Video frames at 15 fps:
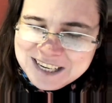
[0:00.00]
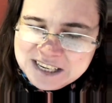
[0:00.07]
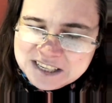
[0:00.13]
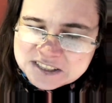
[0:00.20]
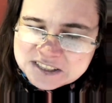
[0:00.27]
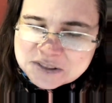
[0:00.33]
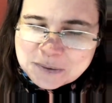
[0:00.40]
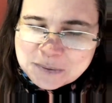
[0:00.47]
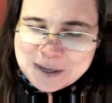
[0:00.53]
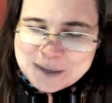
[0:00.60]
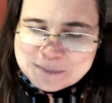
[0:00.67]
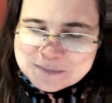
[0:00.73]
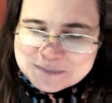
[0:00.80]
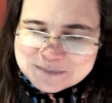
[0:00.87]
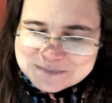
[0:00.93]
So
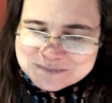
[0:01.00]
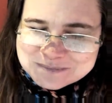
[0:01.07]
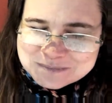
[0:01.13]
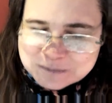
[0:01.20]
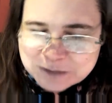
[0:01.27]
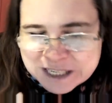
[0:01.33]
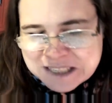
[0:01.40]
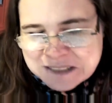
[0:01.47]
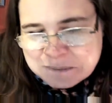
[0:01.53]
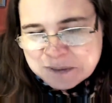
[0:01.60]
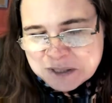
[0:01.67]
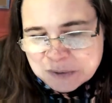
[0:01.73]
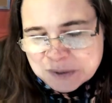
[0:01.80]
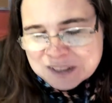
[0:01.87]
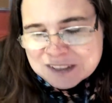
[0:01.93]
I'm reading
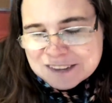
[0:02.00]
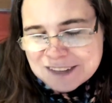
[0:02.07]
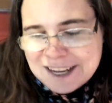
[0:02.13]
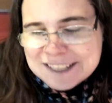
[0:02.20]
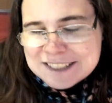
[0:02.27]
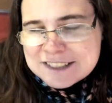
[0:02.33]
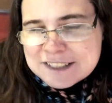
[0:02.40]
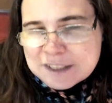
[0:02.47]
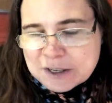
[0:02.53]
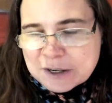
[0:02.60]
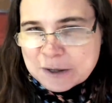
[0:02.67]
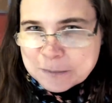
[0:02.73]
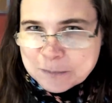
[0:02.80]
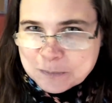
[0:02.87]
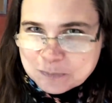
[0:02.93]
between the lines
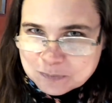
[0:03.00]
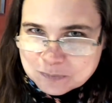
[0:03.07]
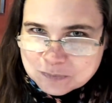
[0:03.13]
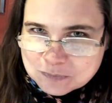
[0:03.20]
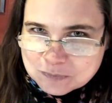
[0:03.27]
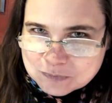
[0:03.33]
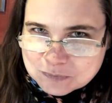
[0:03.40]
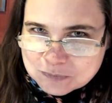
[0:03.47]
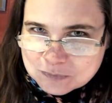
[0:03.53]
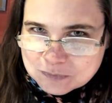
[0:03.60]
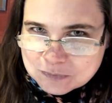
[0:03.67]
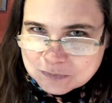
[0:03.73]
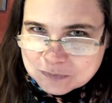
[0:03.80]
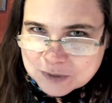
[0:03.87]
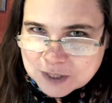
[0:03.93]
here.
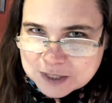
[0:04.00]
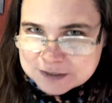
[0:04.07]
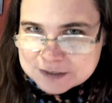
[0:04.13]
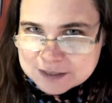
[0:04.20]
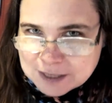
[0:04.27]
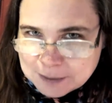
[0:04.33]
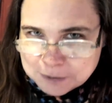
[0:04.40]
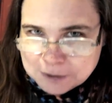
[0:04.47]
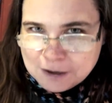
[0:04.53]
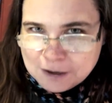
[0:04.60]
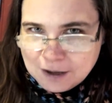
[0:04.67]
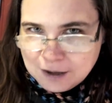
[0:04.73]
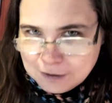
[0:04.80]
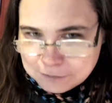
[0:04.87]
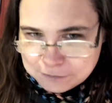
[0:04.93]
Some
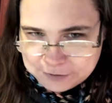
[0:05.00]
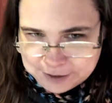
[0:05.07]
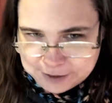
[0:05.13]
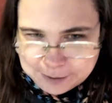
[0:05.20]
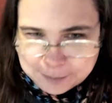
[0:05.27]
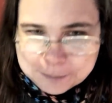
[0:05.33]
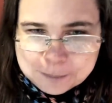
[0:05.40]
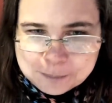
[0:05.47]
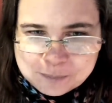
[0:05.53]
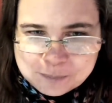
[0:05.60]
of them,